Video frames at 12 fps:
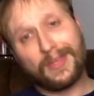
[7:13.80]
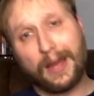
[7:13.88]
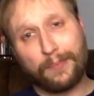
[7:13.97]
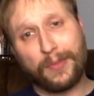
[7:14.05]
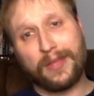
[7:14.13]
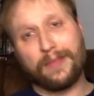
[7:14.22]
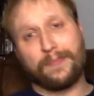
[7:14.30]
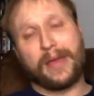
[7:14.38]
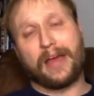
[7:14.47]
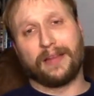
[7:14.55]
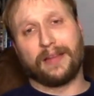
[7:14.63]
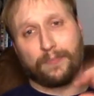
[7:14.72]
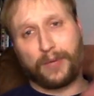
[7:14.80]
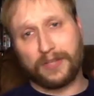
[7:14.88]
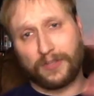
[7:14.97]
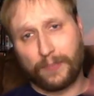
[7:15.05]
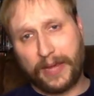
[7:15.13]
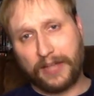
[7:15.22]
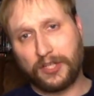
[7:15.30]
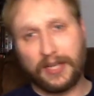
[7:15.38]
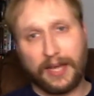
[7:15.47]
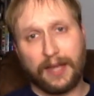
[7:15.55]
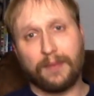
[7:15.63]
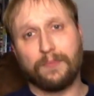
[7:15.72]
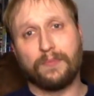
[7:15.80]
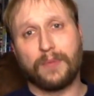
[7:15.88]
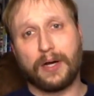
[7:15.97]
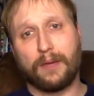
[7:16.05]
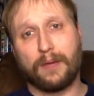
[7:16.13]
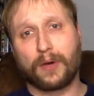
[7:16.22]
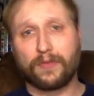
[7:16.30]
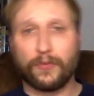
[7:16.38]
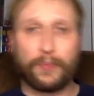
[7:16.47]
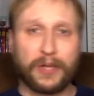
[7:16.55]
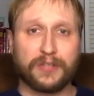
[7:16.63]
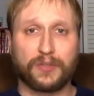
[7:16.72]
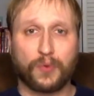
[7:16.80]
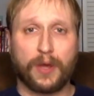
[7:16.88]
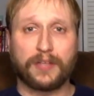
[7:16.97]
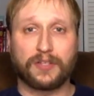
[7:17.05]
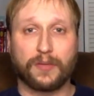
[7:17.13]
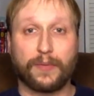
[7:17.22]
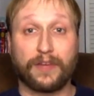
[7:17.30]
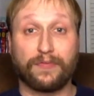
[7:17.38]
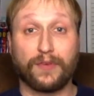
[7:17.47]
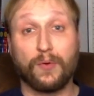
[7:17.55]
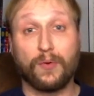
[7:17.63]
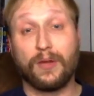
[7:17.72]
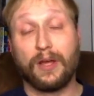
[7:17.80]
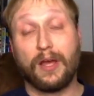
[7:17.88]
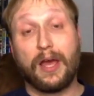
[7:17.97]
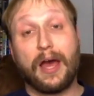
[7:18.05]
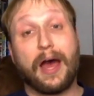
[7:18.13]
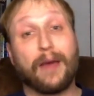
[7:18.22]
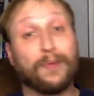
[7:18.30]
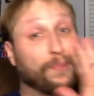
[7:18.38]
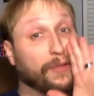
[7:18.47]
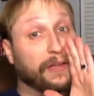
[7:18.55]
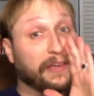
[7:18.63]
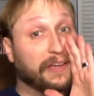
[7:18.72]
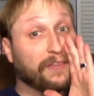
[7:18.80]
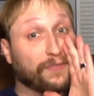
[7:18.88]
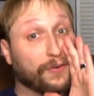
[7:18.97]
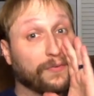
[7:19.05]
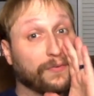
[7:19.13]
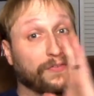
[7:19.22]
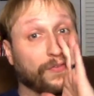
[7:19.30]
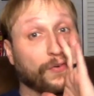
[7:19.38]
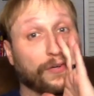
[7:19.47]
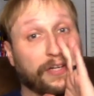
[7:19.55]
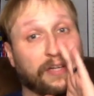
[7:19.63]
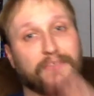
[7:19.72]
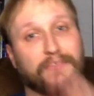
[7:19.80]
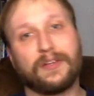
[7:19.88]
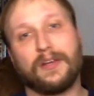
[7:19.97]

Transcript: I play the mat like puzzle matching game uh, Marvel Puzzle Quest on my phone. I've been playing it for over 4 years,